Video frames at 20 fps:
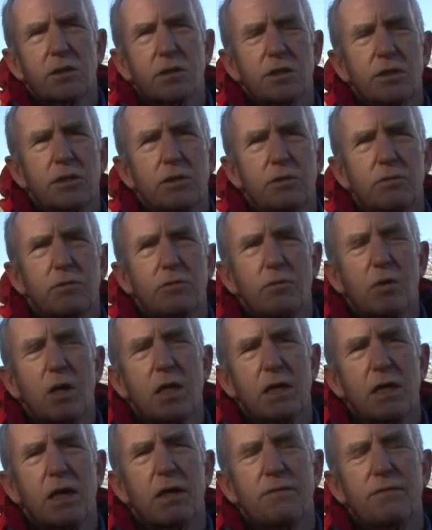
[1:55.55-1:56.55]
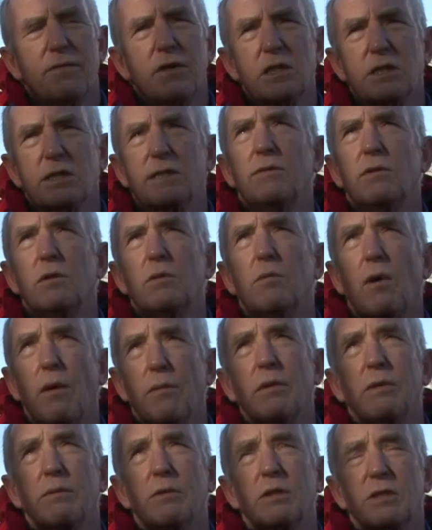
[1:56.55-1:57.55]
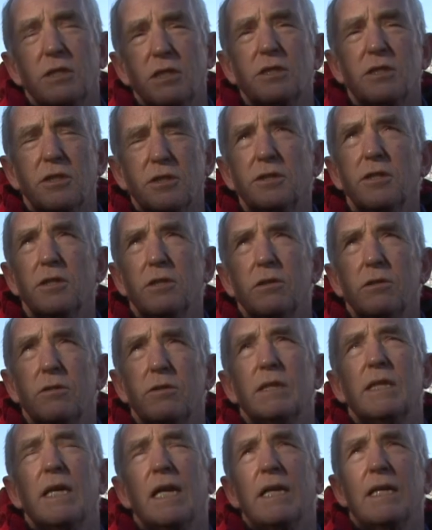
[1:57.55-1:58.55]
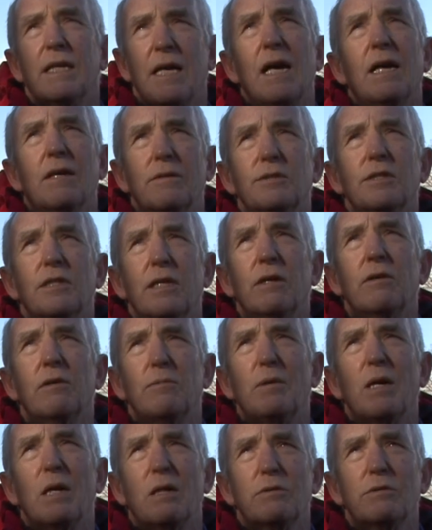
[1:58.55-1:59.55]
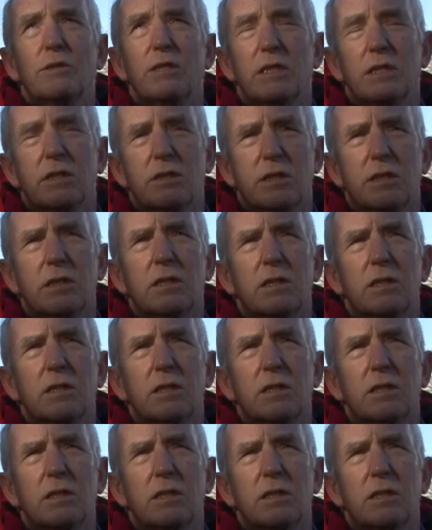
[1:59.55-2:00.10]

to work out first of all what we wanted to do and then how to go about it.